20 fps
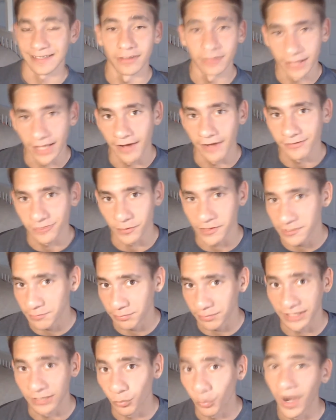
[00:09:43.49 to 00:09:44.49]
left to
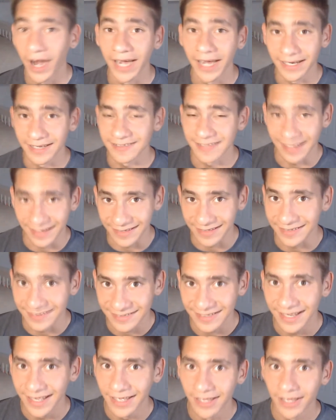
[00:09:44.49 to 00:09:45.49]
explain why it is that is.